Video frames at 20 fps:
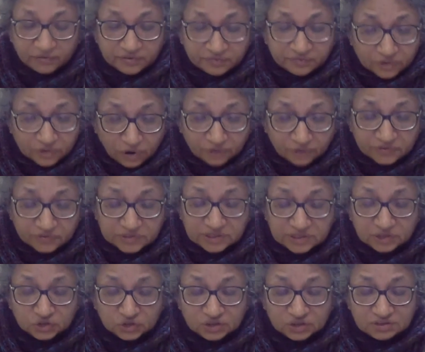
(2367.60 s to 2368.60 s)

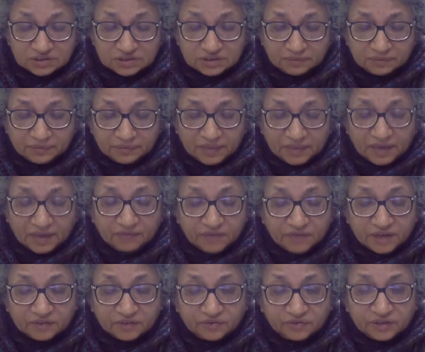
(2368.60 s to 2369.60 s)
conversations, and
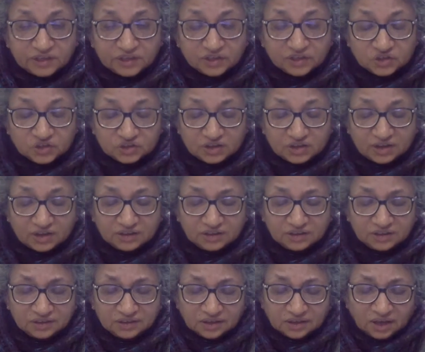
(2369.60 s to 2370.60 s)
verification. I
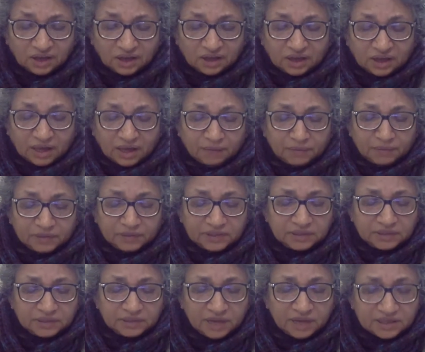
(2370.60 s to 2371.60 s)
think empathy
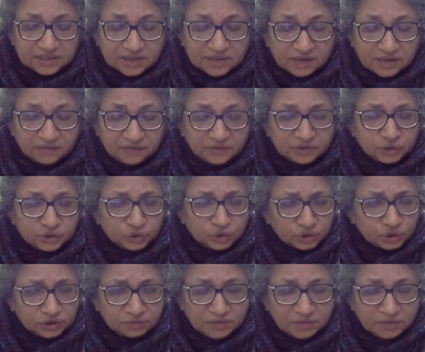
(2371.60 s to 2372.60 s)
by itself,
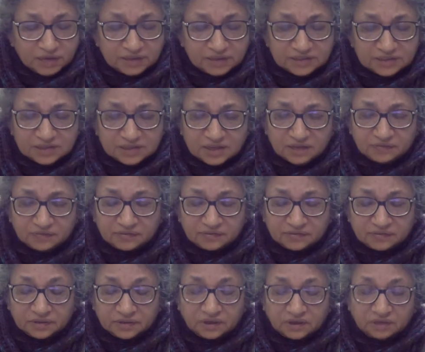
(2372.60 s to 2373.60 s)
intuition by itself,
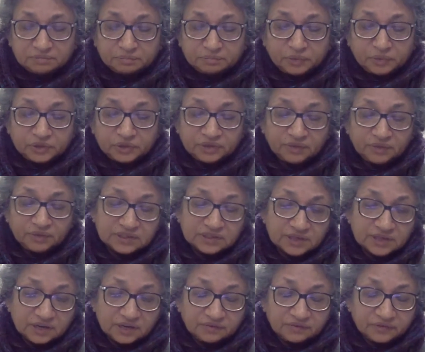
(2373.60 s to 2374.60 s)
putting
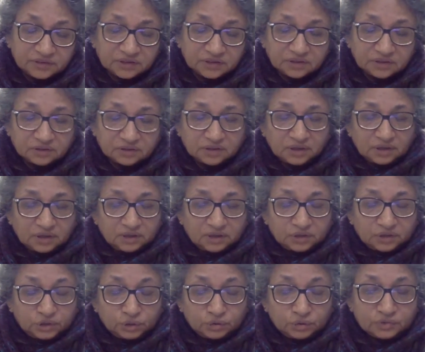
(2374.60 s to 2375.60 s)
oneself in the
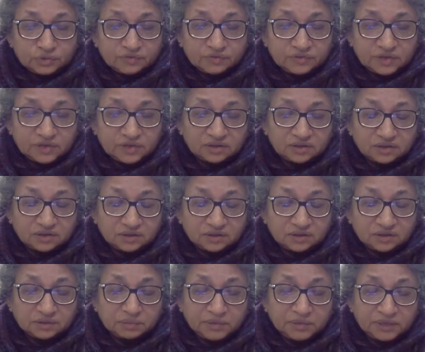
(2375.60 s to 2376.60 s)
shoes of the other, in
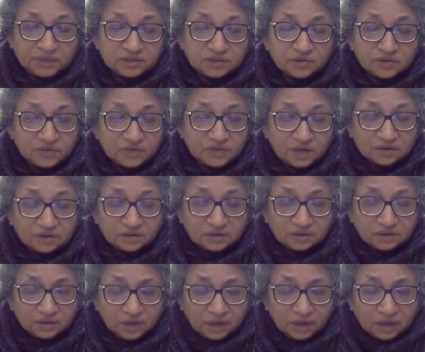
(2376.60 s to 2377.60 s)
the place of the other,
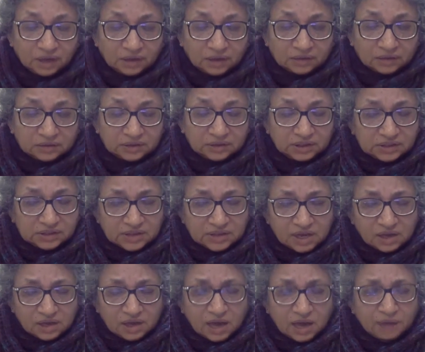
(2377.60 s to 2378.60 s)
these
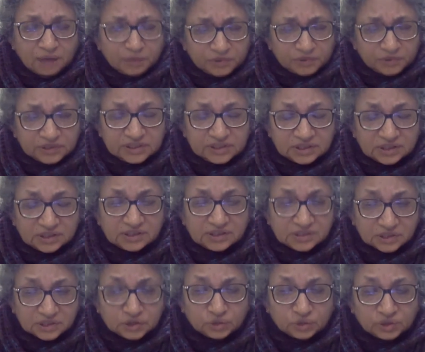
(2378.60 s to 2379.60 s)
are hypothetical
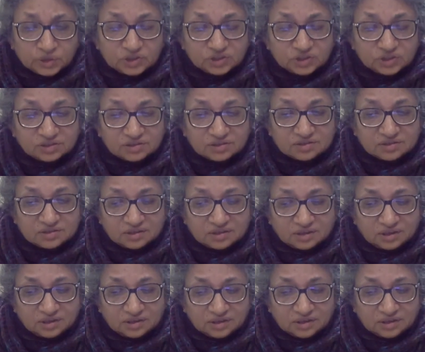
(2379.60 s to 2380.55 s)
situations. It